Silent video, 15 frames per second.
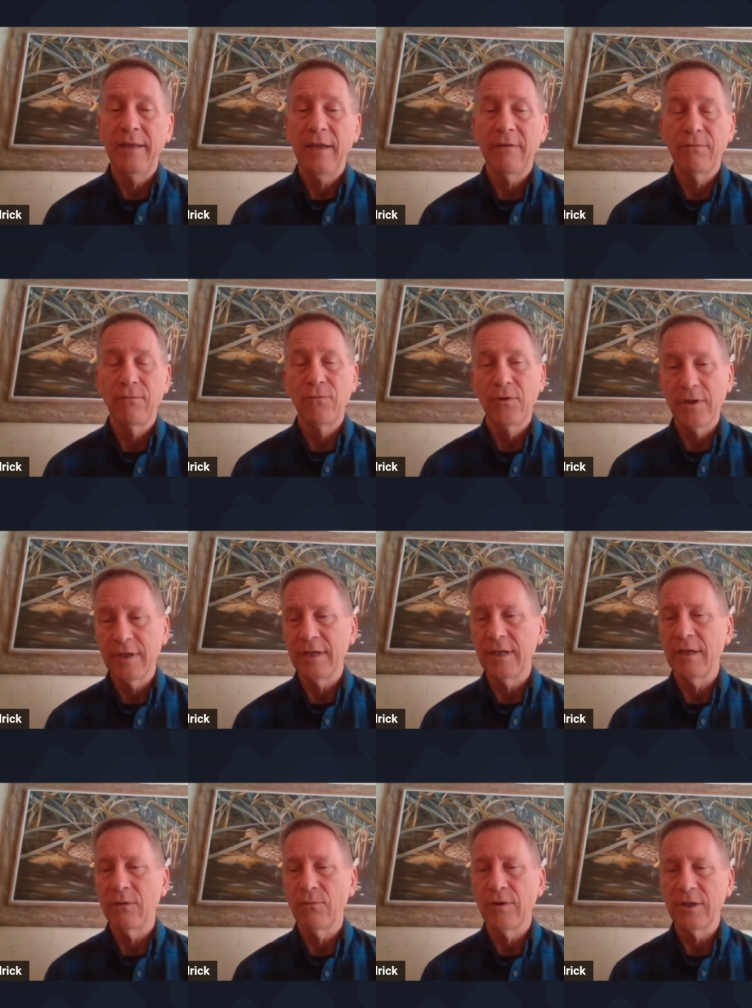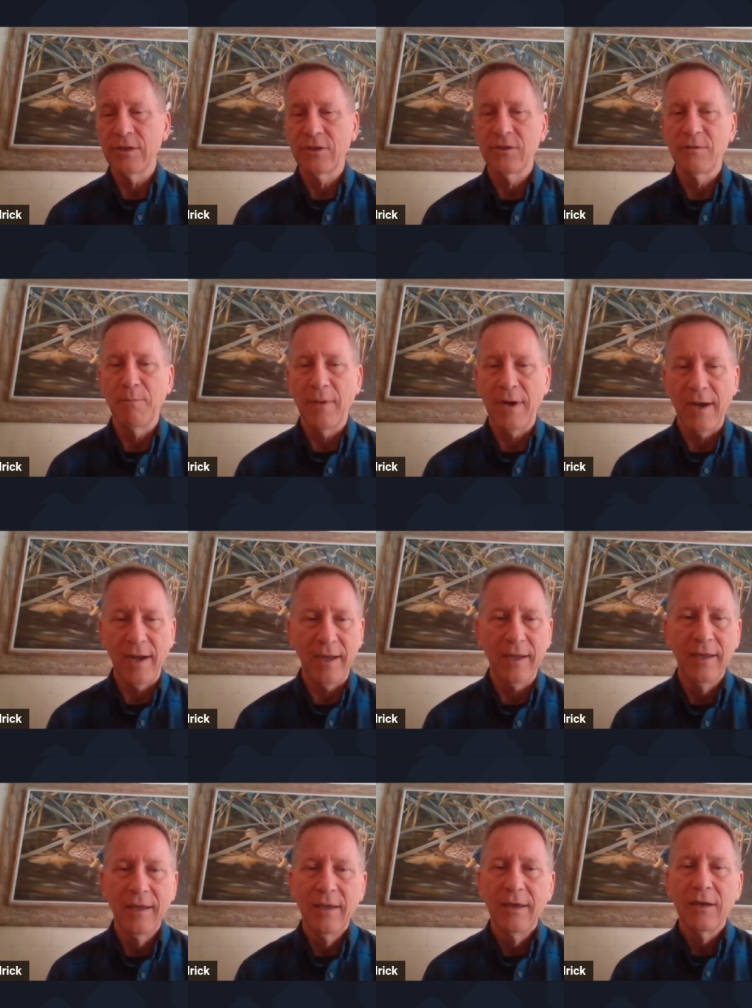have really enriched my
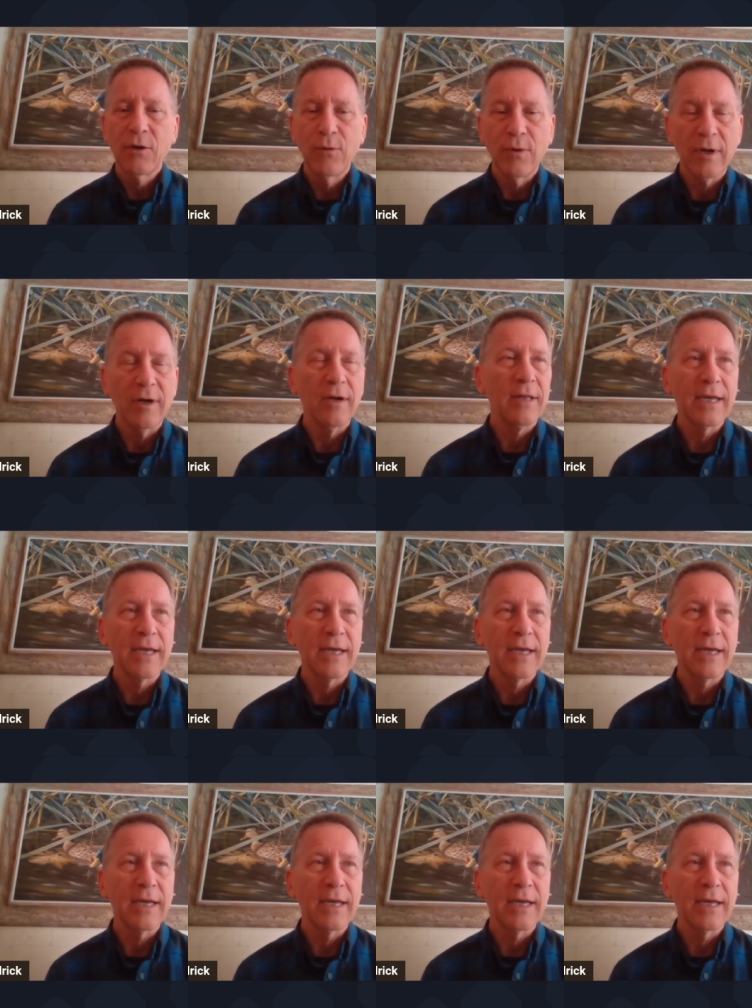career.